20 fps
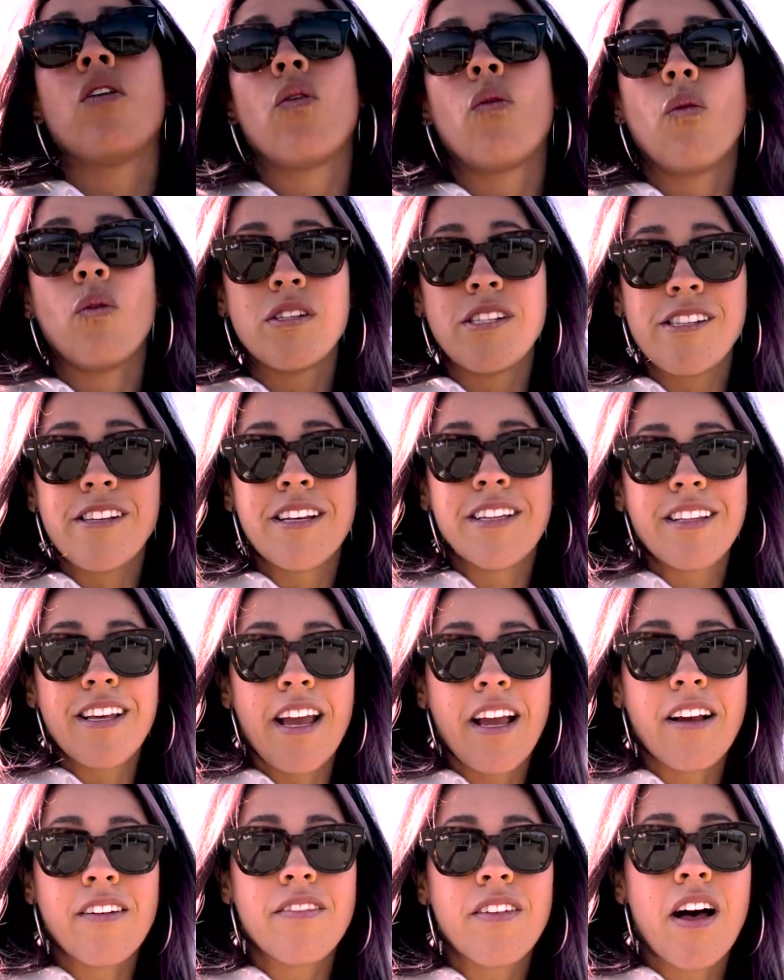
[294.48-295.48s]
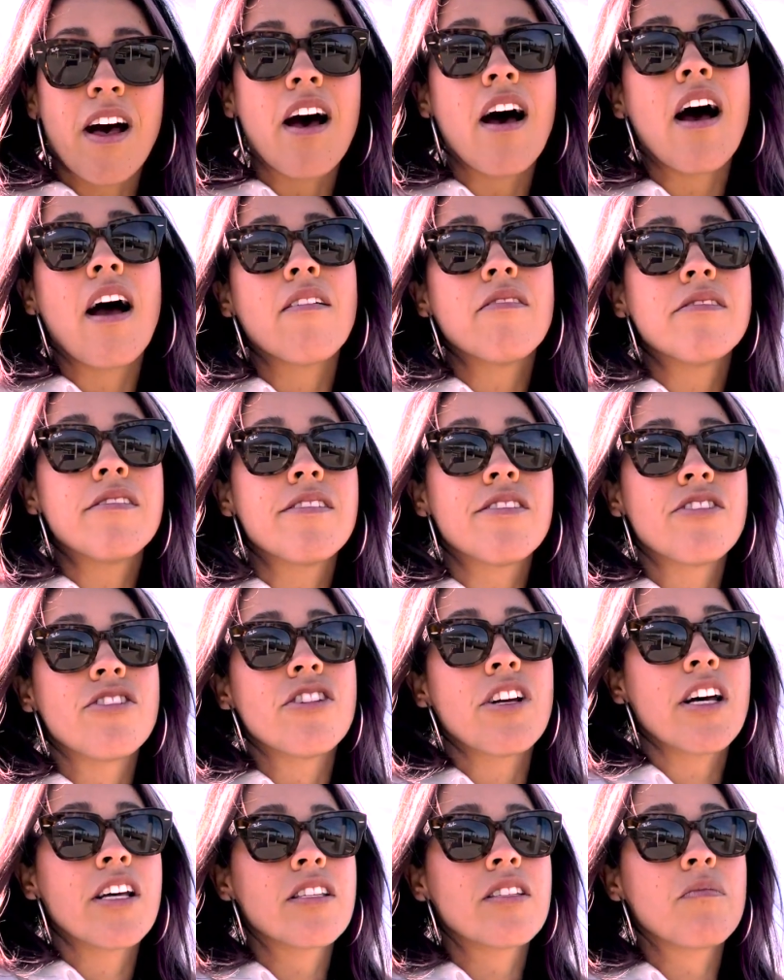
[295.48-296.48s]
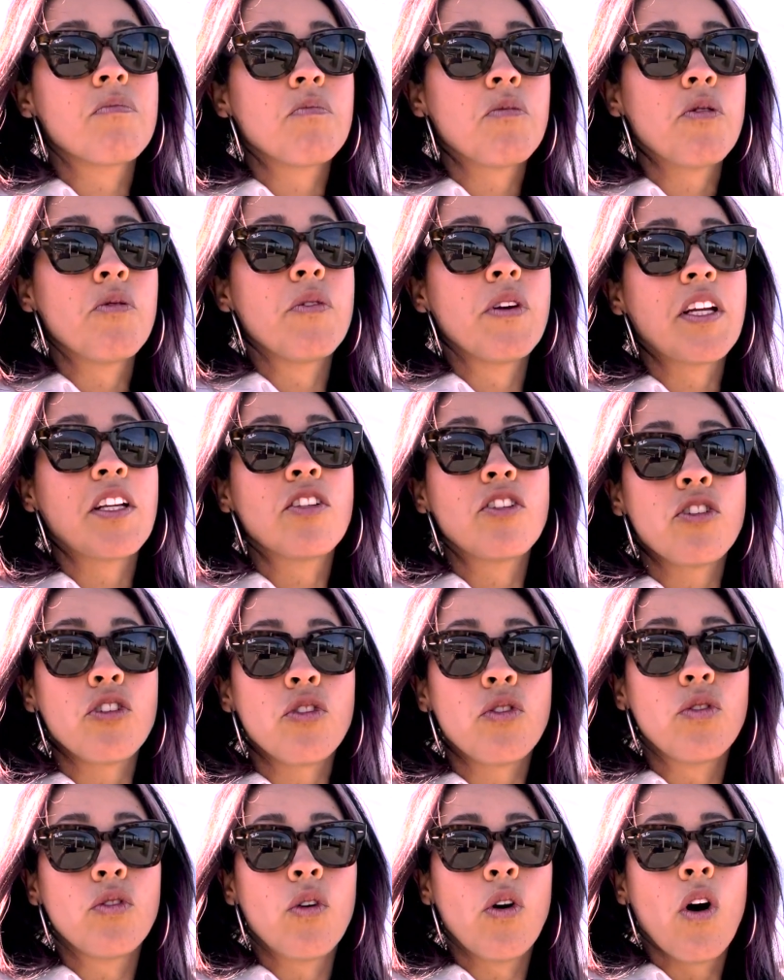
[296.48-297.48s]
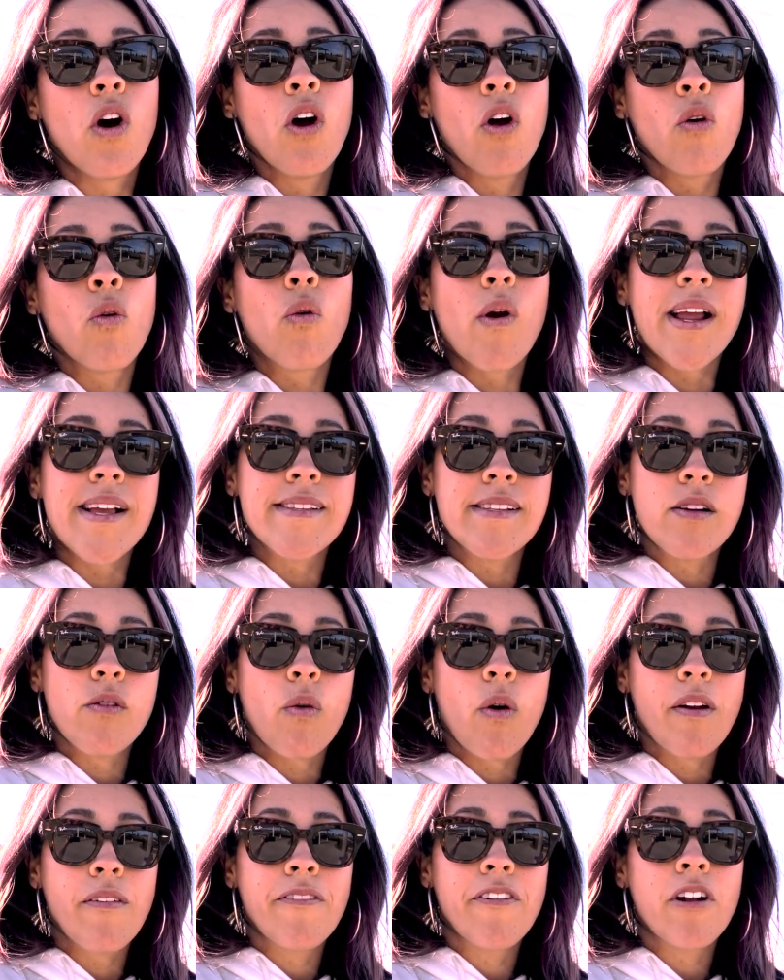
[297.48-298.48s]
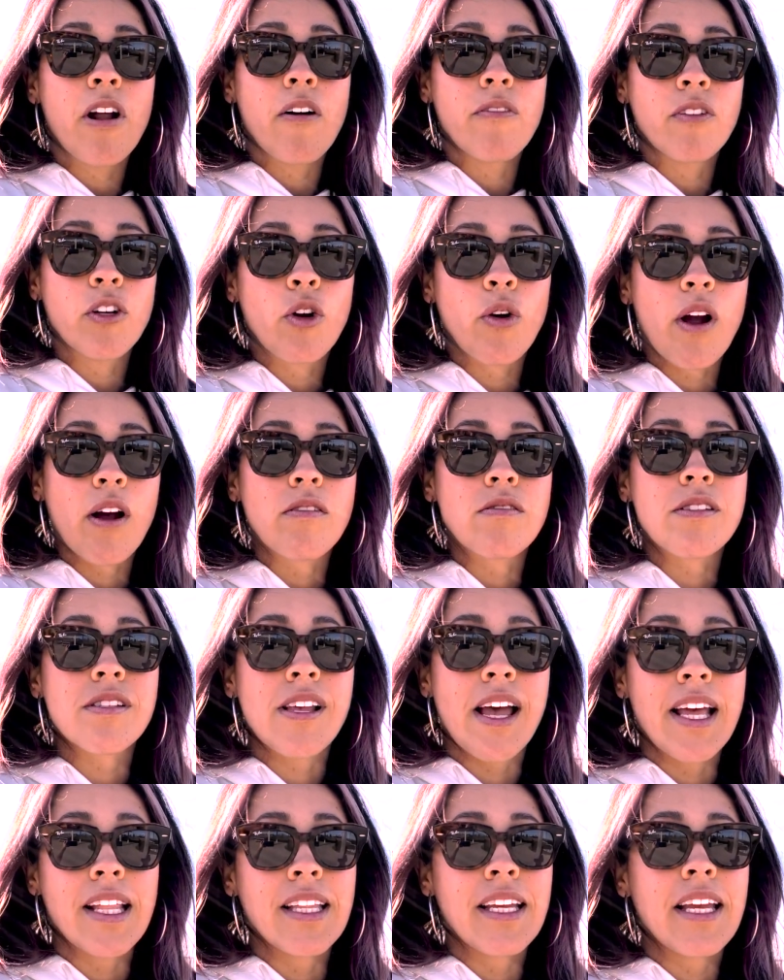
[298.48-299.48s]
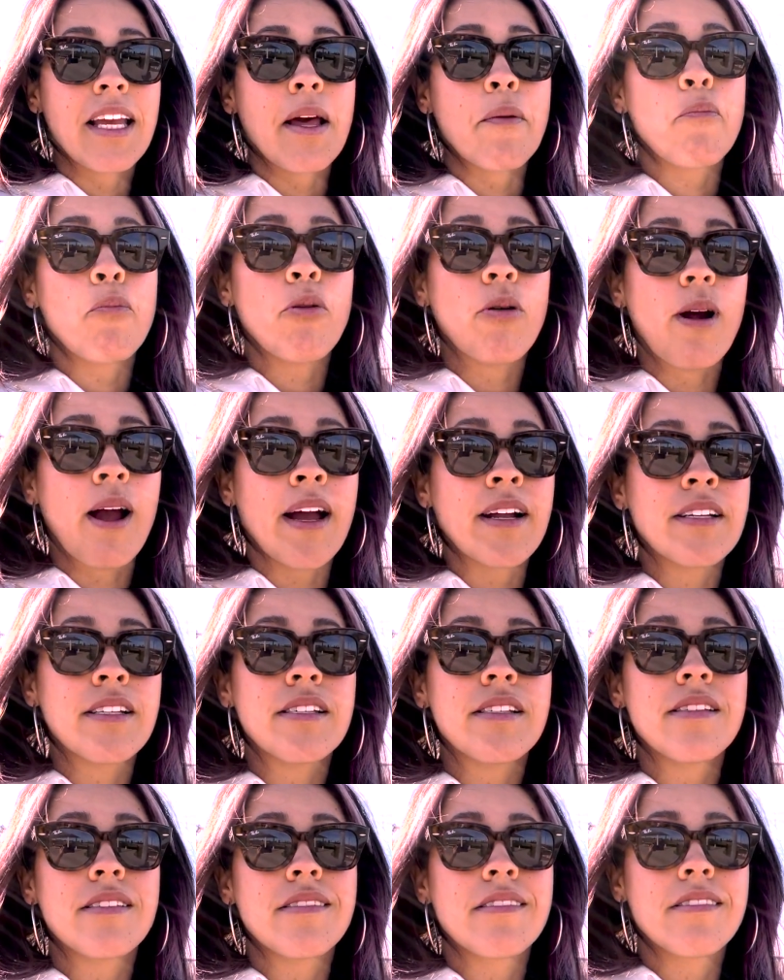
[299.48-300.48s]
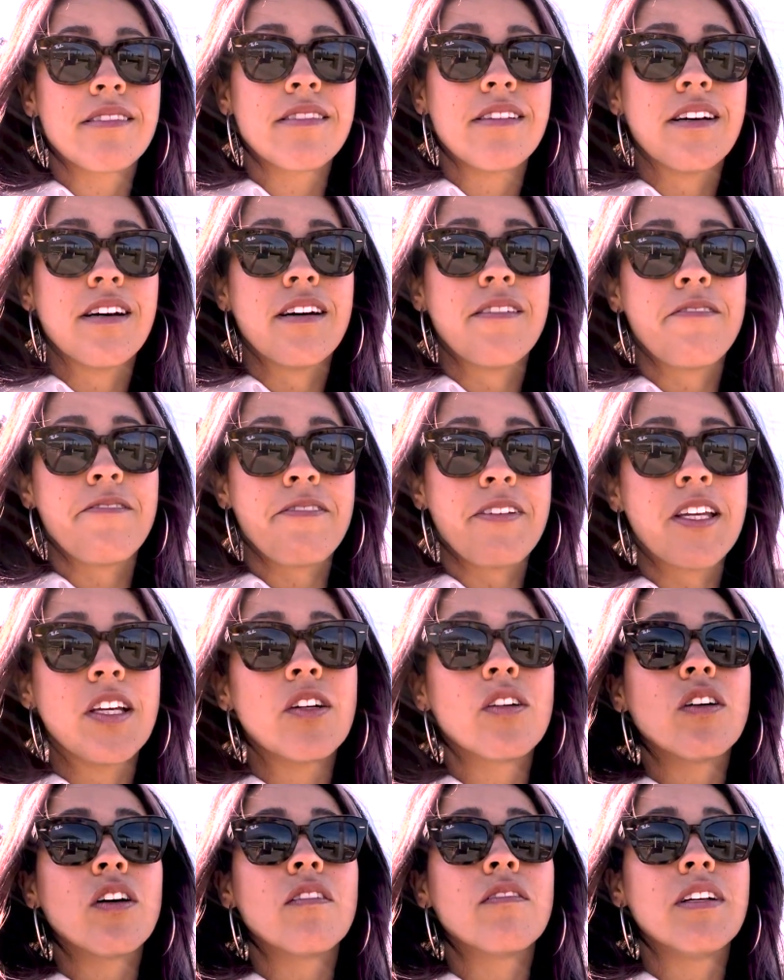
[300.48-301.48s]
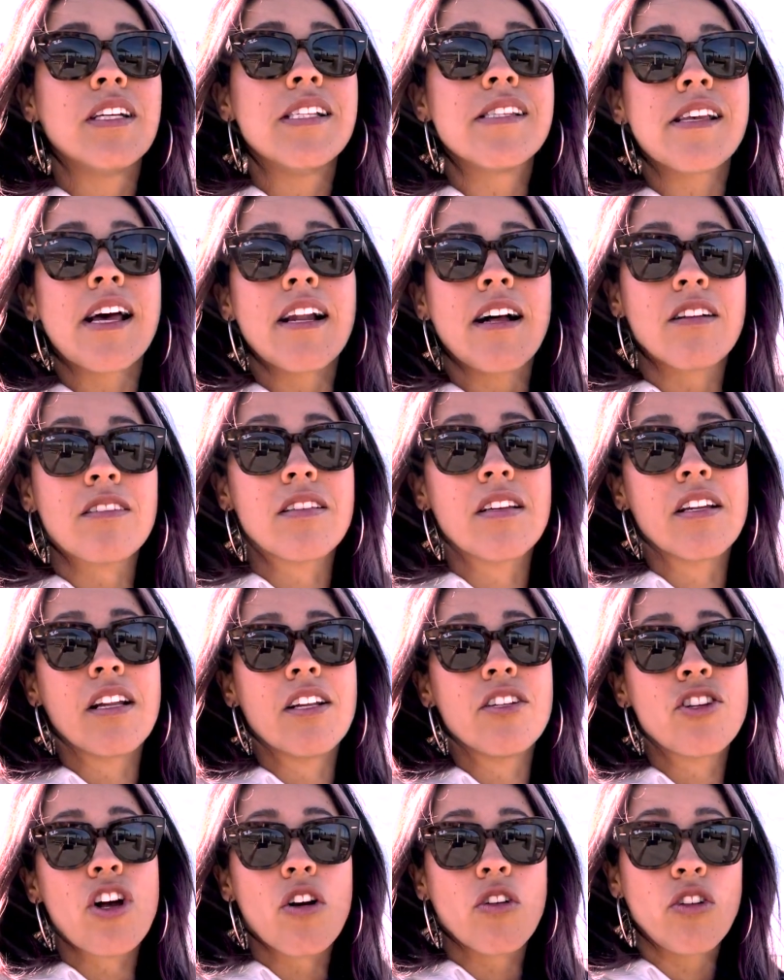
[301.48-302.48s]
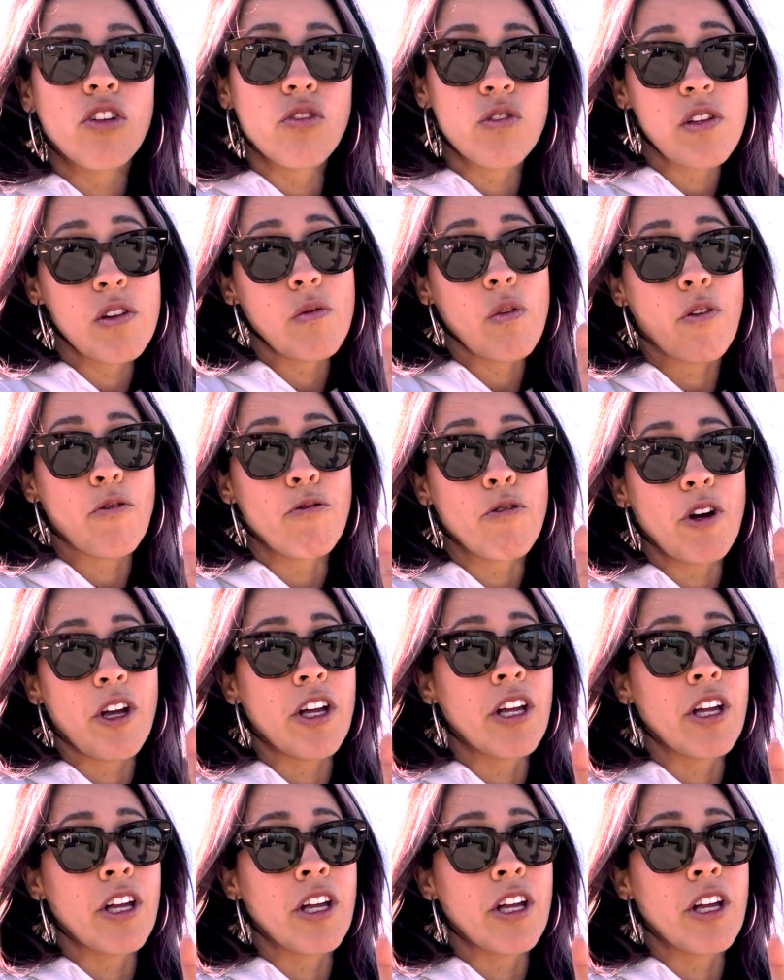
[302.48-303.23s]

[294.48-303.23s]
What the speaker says: Once you get the hang of that, I would suggest moving to raising one foot off the ground slightly and practice the feel of the inside-outside edge using one foot.